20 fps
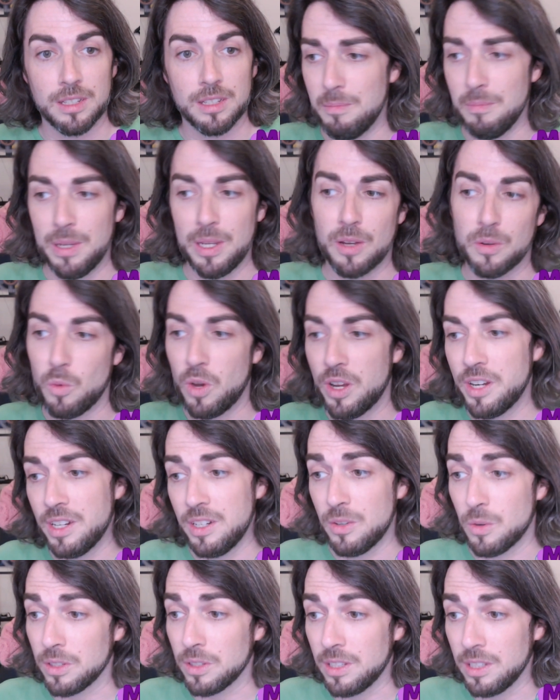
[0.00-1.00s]
It can be on one
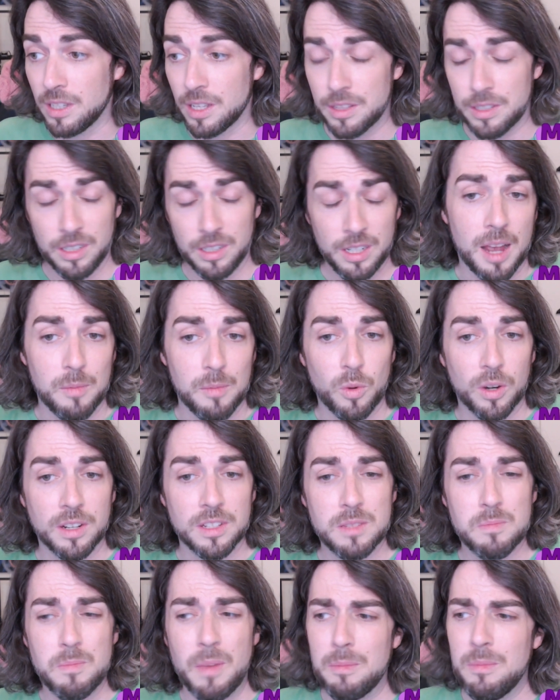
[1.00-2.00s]
end or the other, where
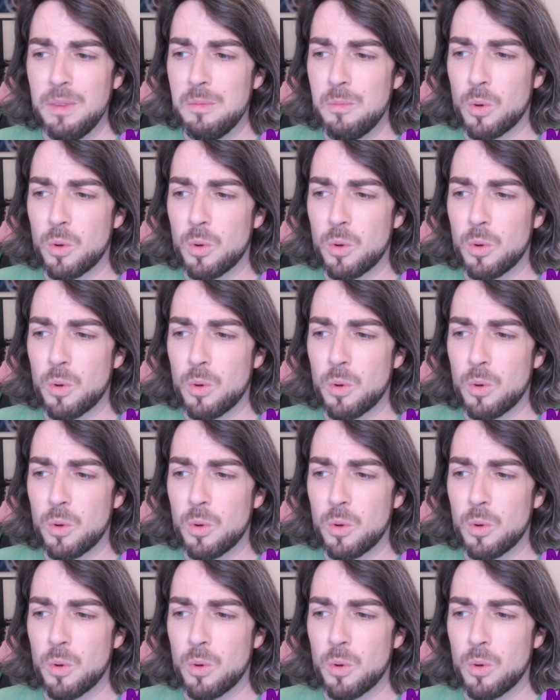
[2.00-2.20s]
it might be